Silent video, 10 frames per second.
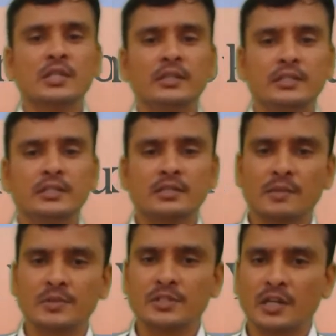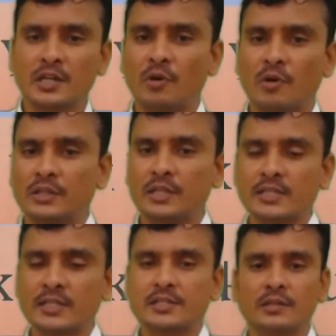this is sufficient for this
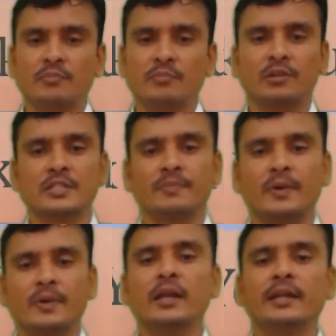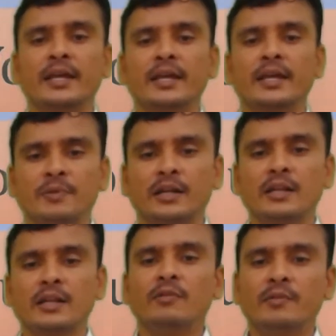session, for this period. In next period
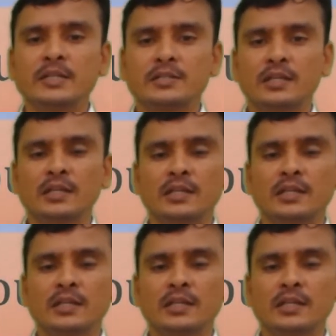we will see,